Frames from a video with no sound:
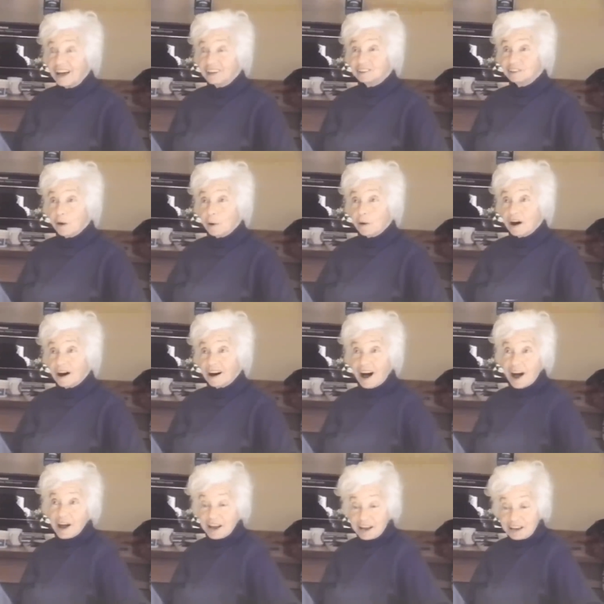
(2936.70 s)
So
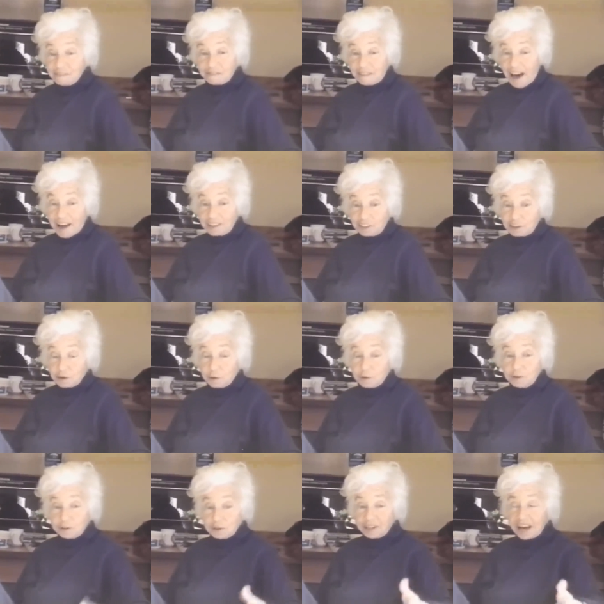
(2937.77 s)
I invite
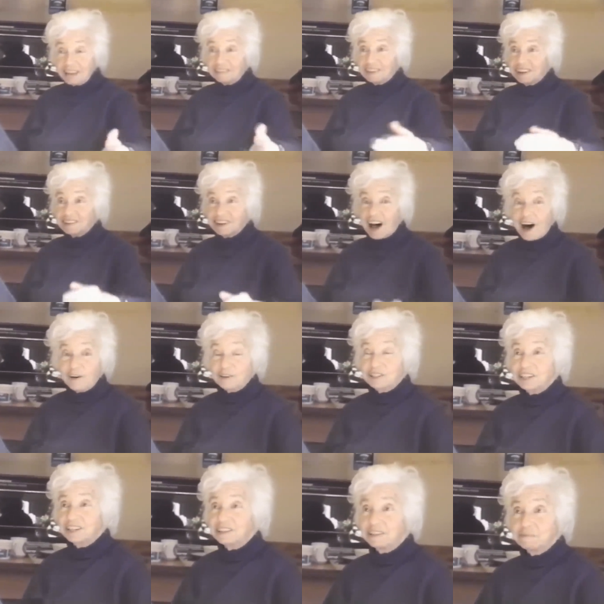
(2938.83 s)
you to get this
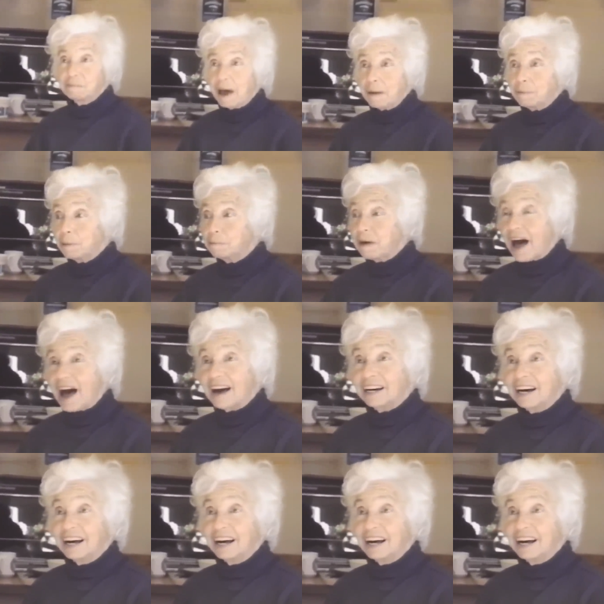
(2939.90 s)
out in paperback,